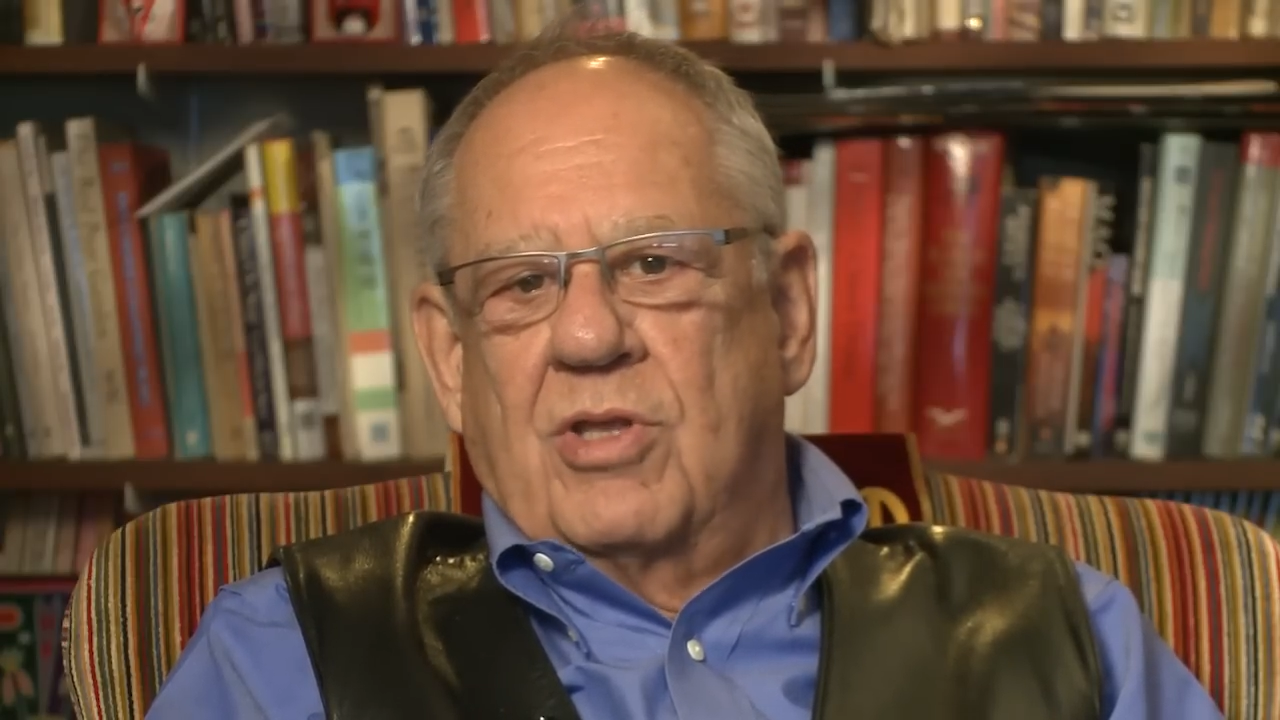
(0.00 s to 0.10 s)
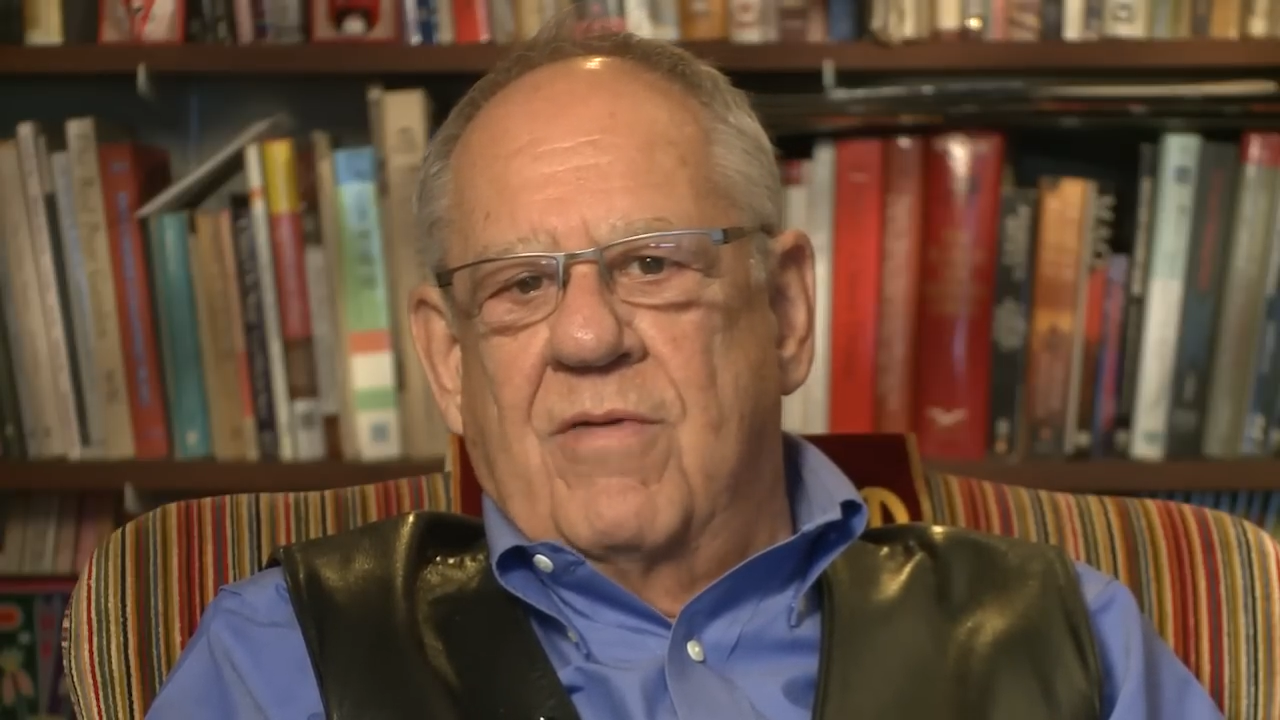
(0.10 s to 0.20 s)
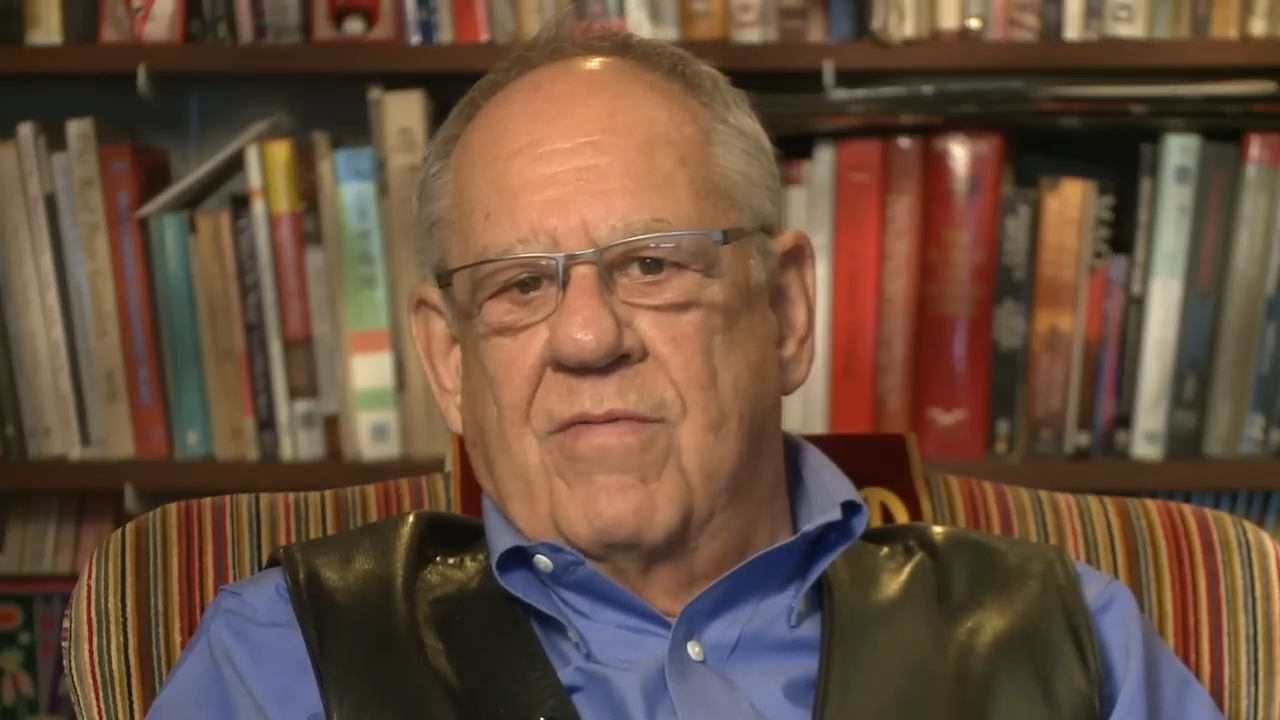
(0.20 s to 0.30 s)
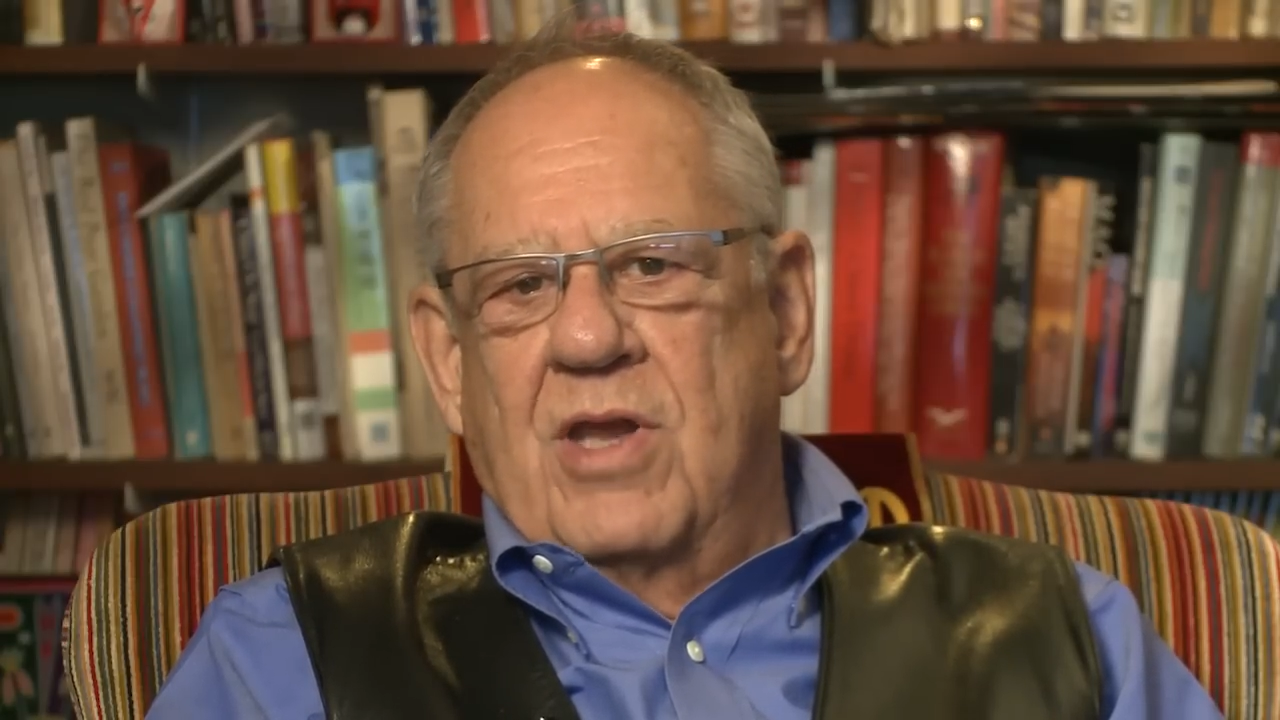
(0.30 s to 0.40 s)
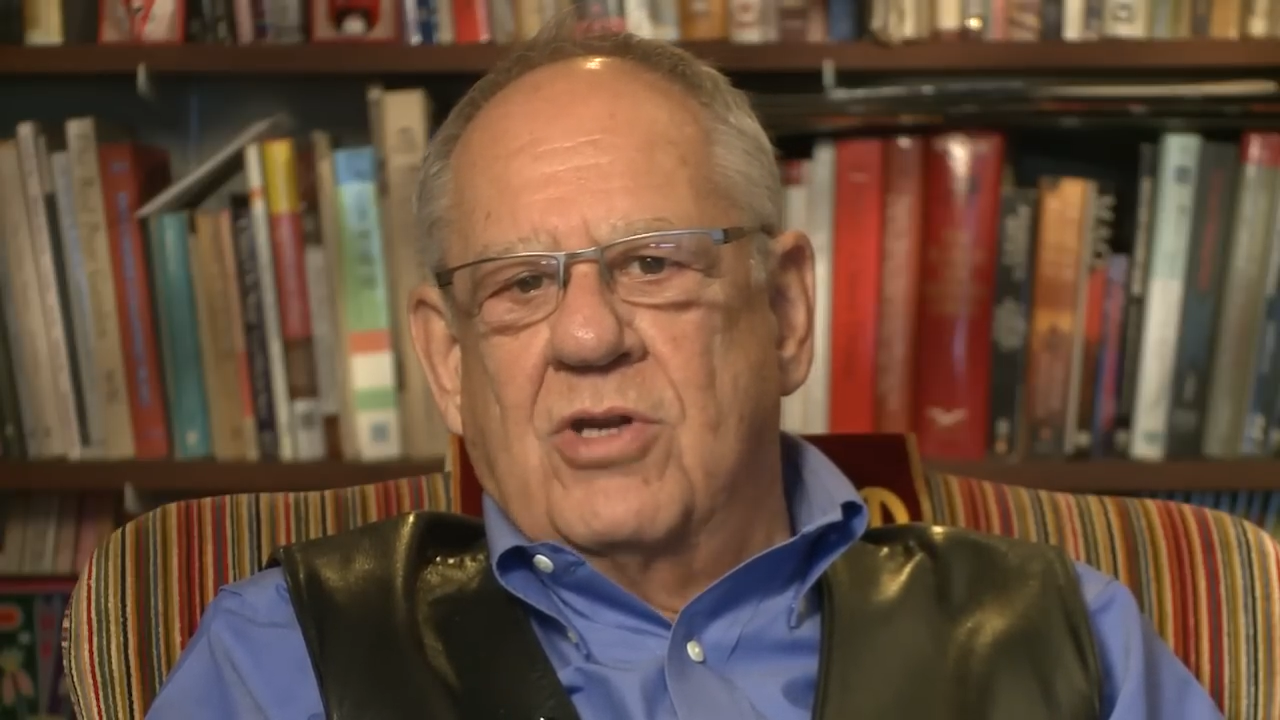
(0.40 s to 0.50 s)

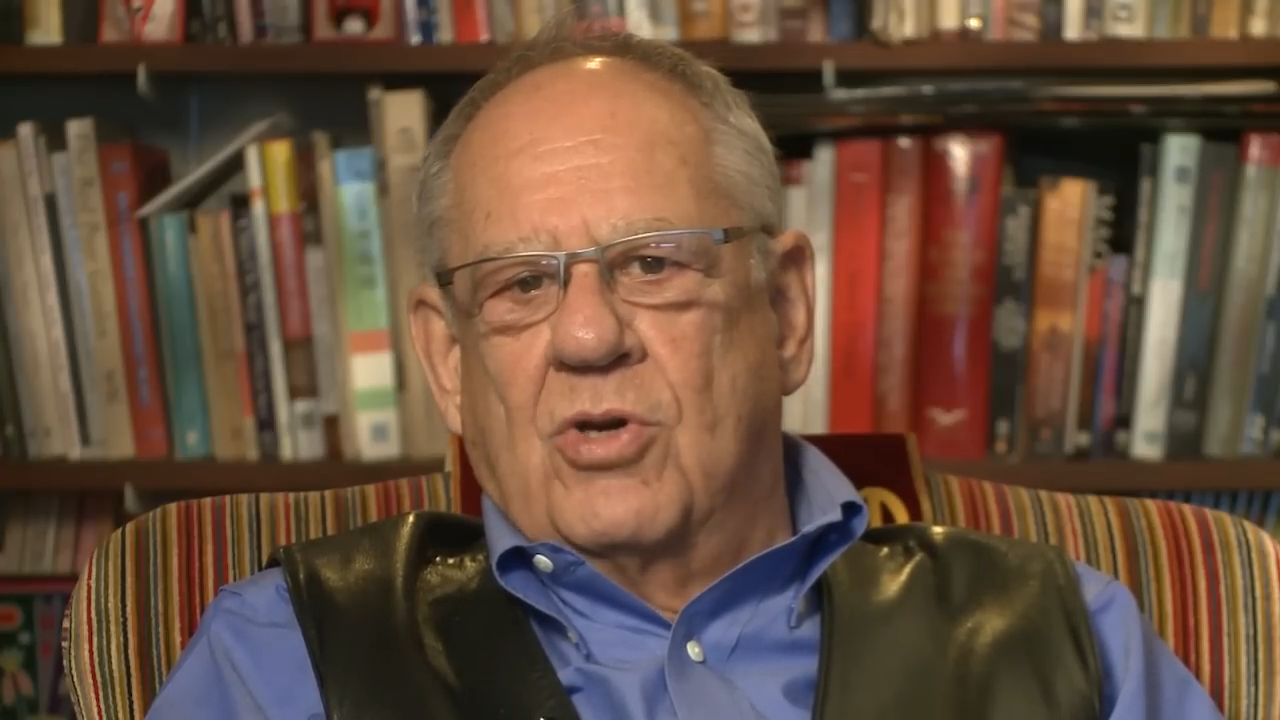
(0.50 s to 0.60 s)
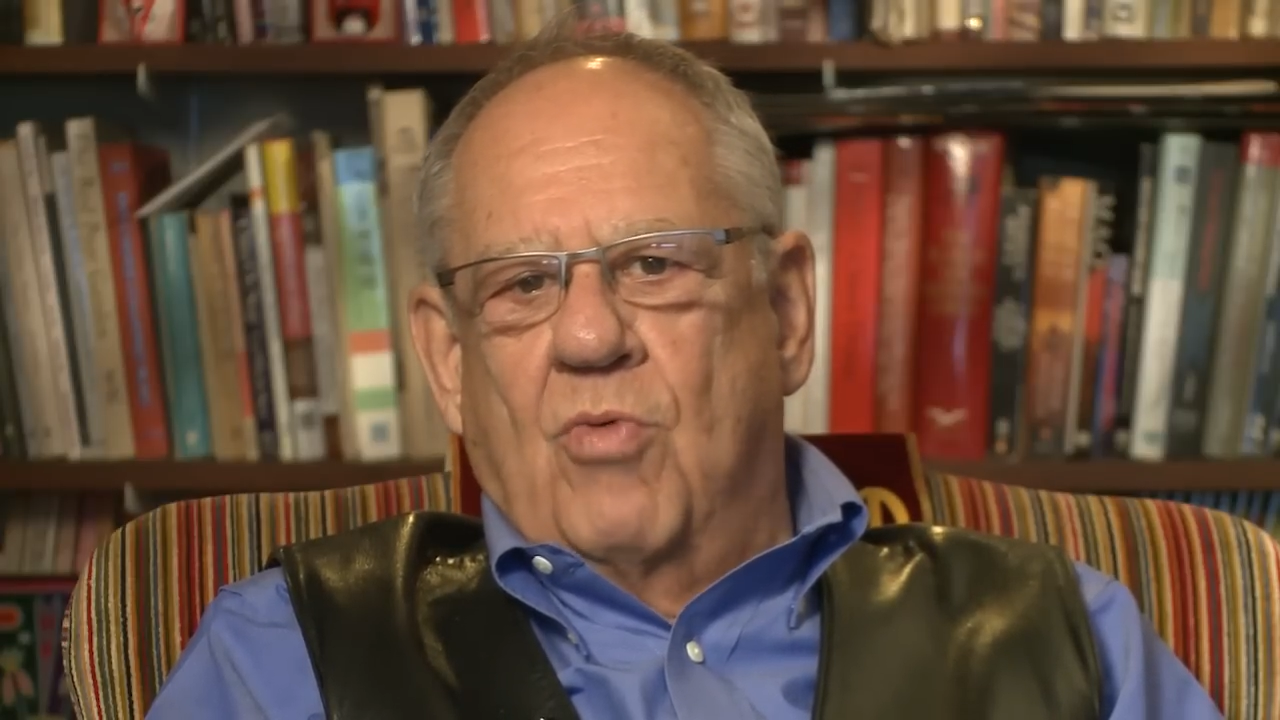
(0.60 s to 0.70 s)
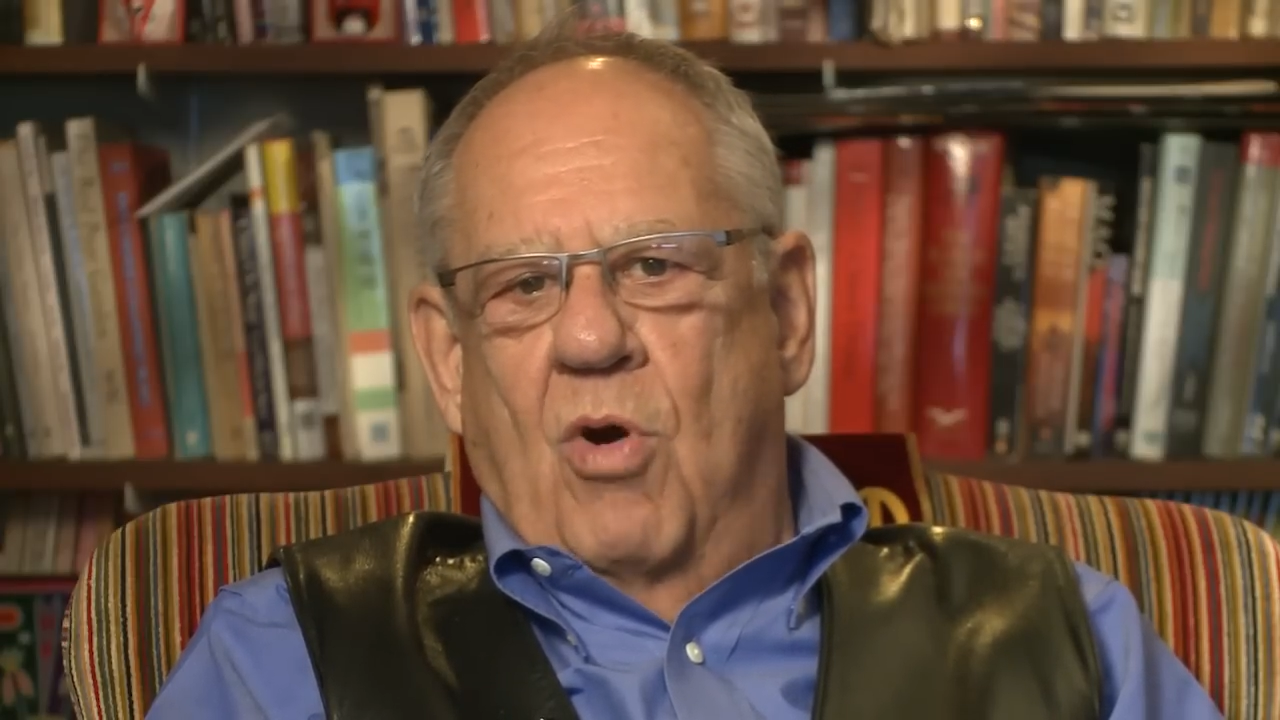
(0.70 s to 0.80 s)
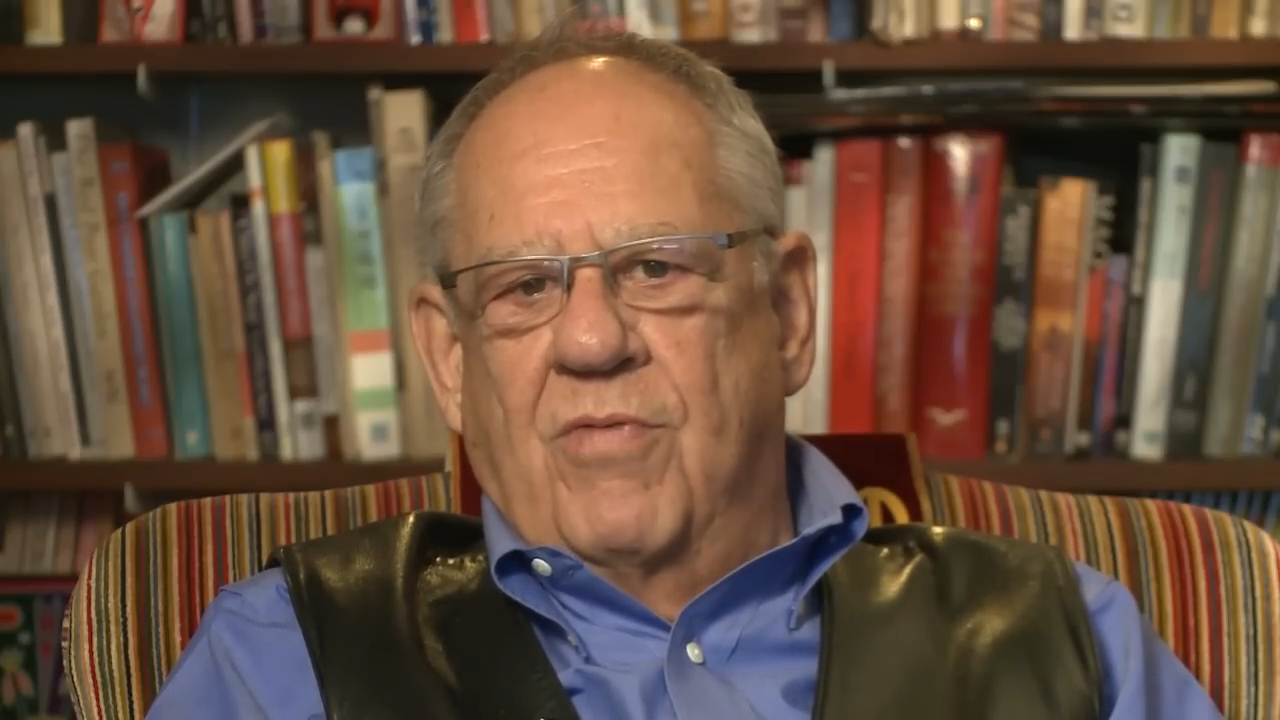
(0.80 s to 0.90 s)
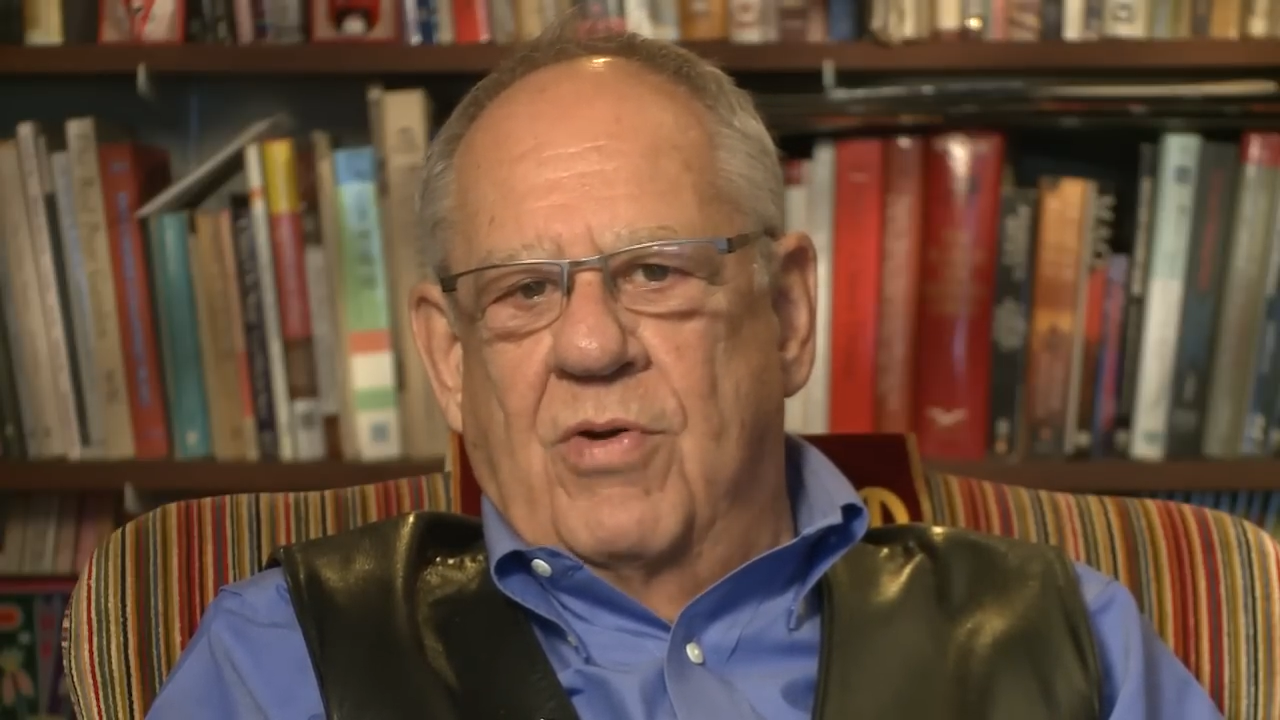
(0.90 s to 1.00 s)
They've
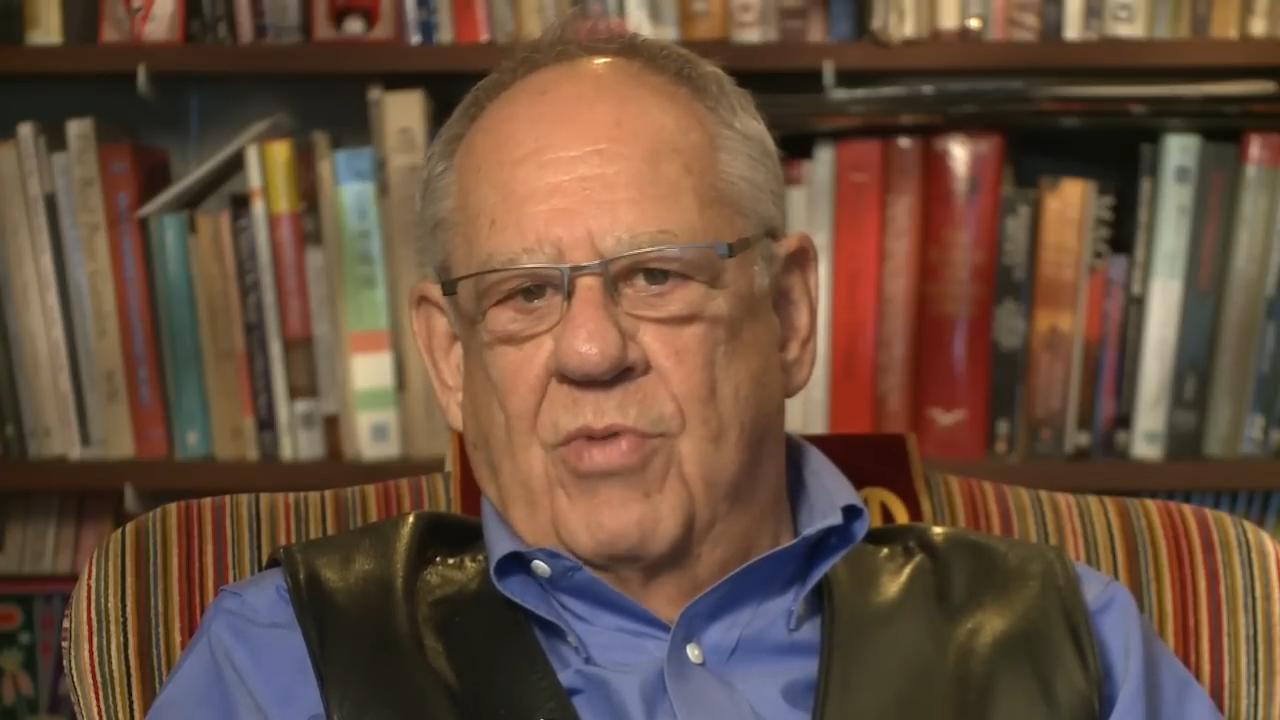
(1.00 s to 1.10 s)
interwoven